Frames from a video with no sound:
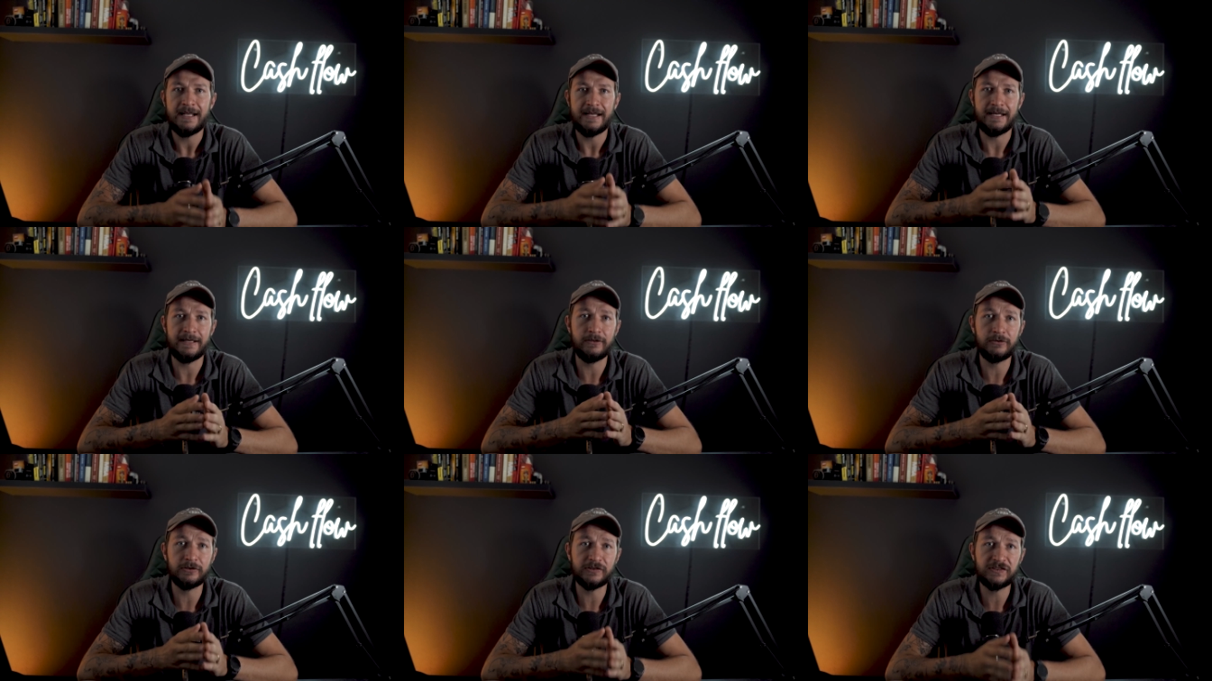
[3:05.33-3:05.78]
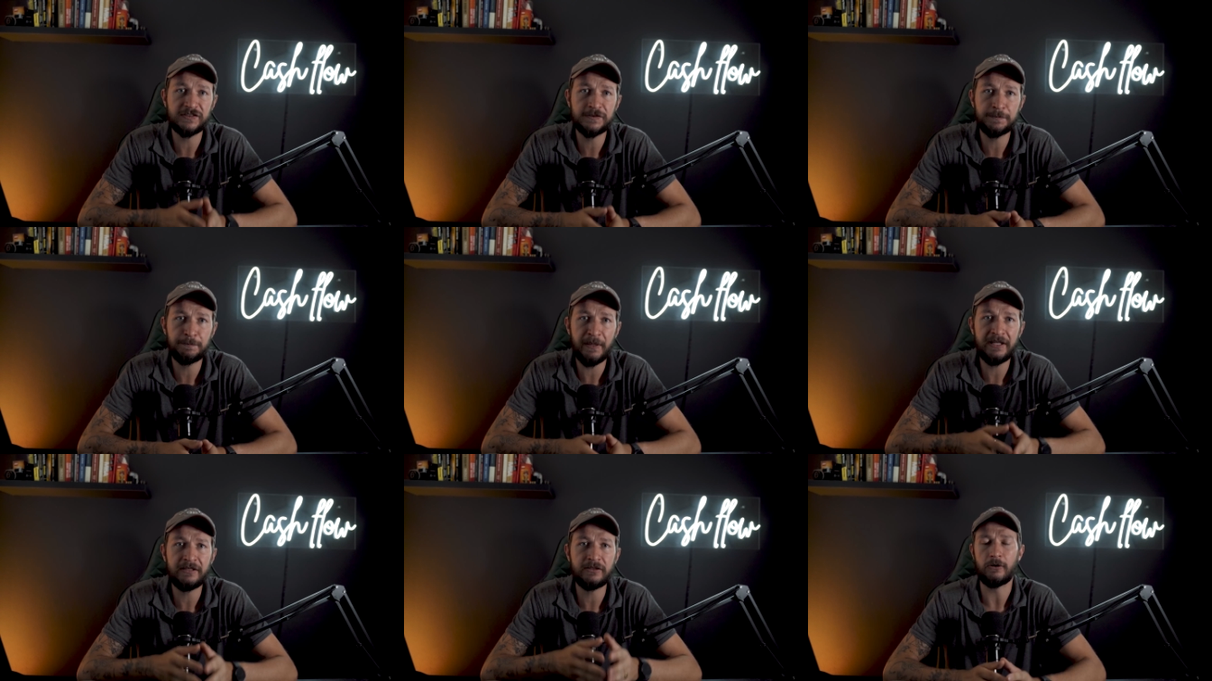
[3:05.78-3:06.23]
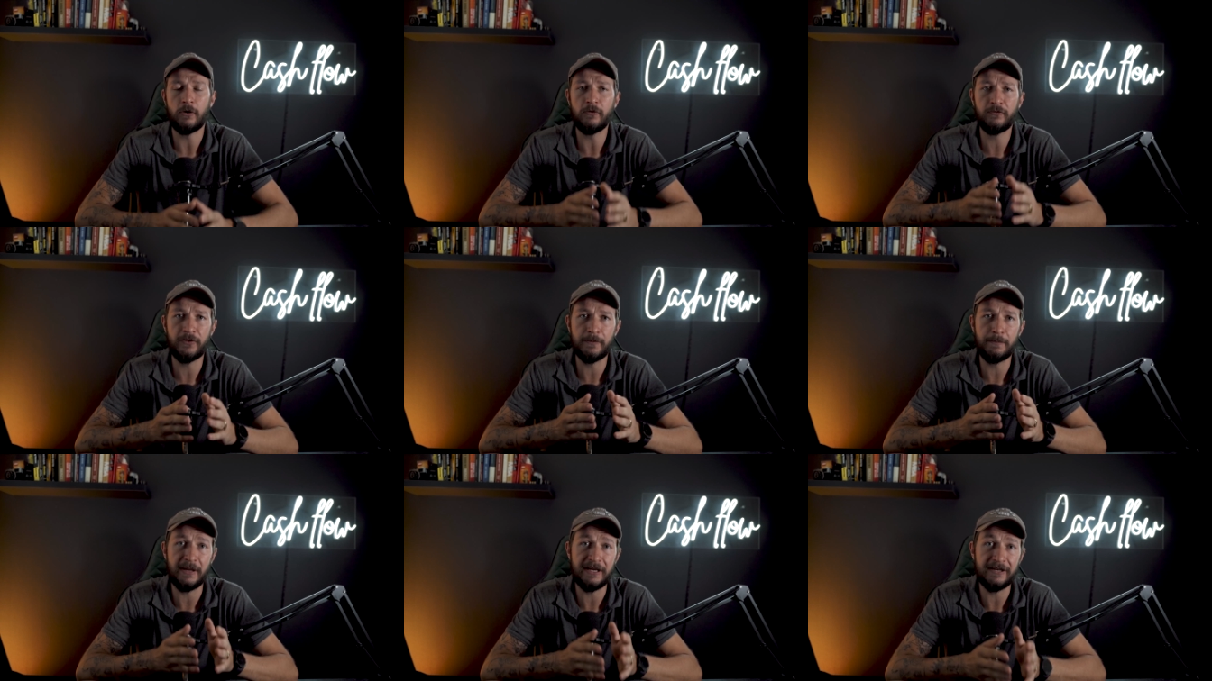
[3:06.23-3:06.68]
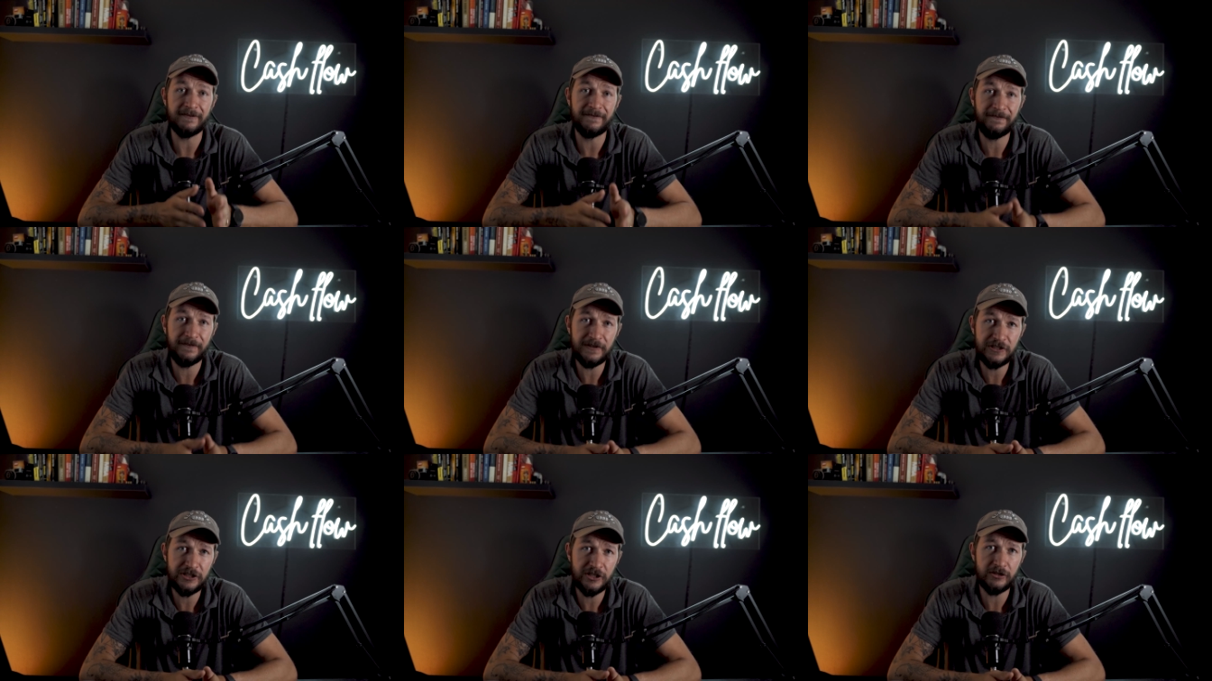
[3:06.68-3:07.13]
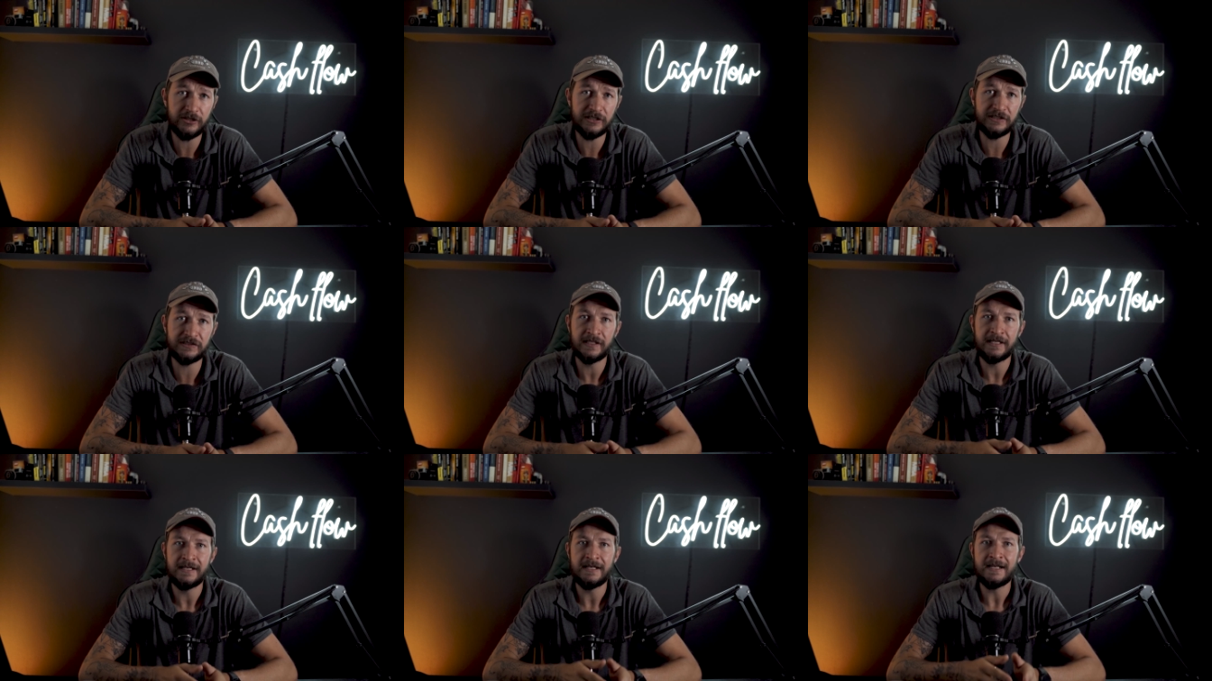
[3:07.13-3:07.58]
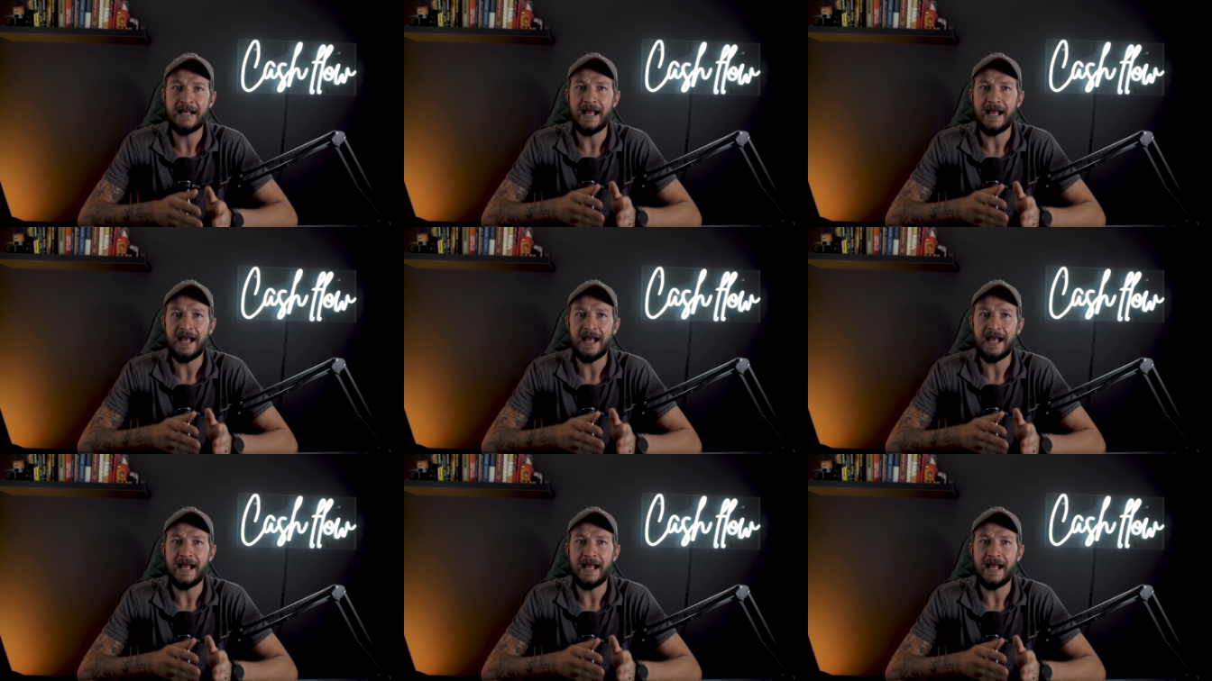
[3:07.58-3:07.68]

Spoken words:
in respect of the beneficiaries